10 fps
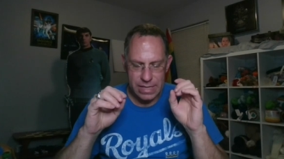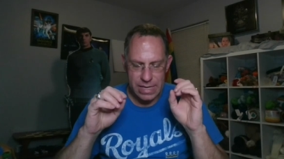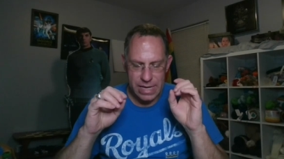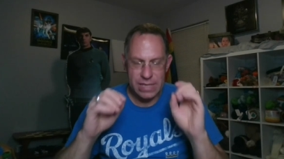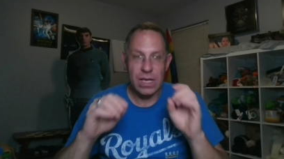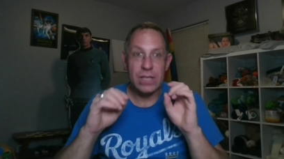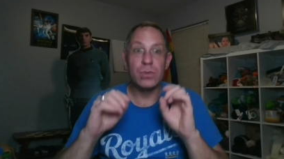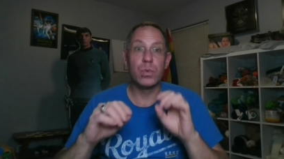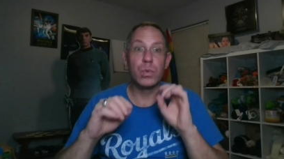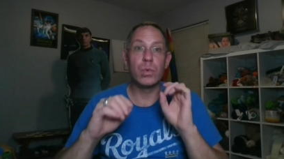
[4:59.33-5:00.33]
it's
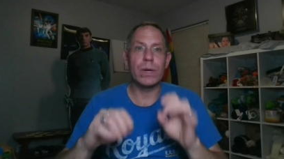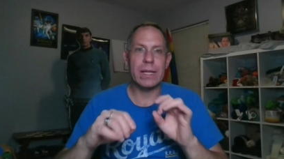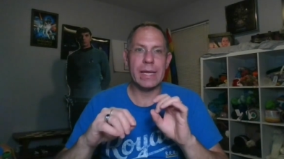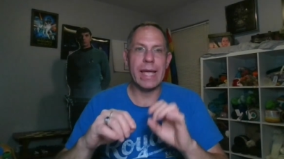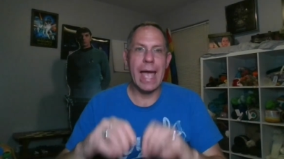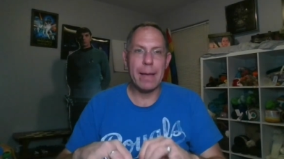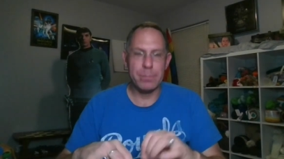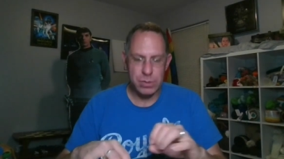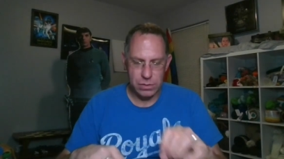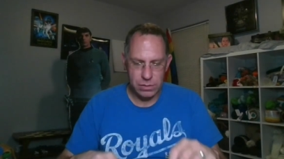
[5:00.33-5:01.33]
really
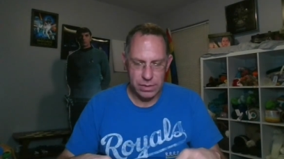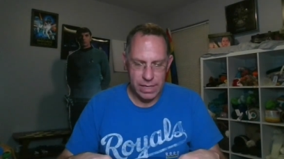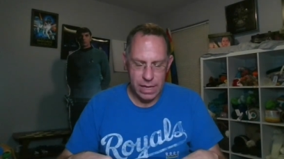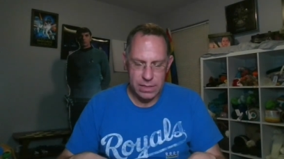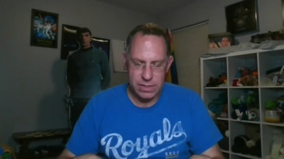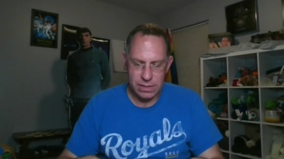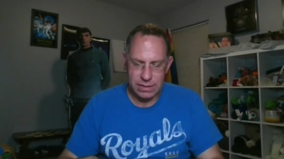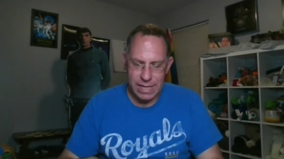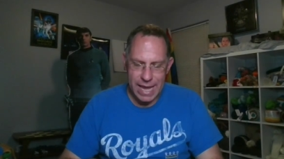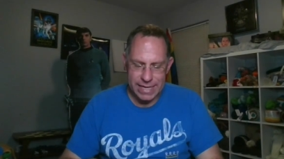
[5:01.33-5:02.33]
absolutely a
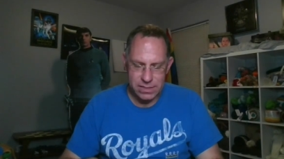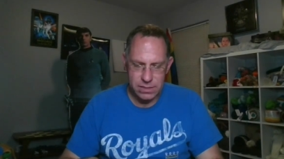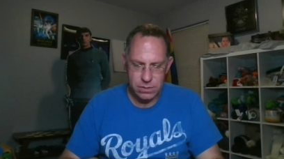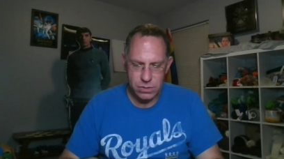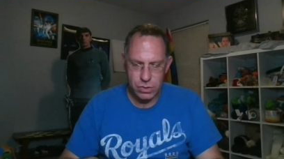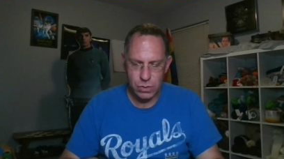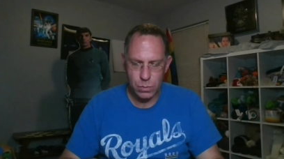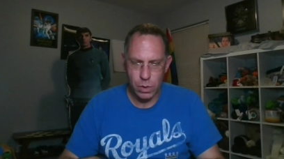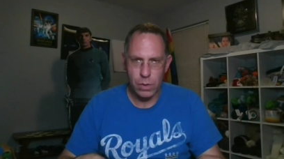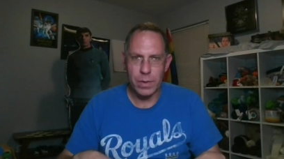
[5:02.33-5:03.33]
delight to
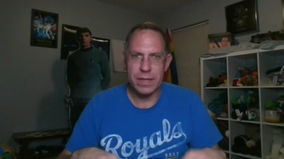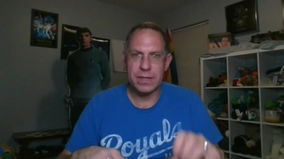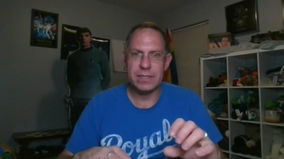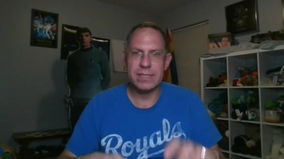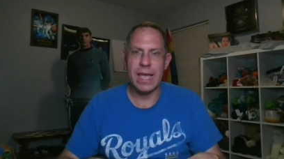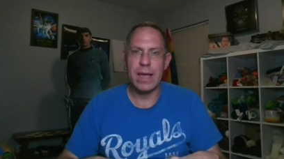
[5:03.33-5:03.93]
work with. It's a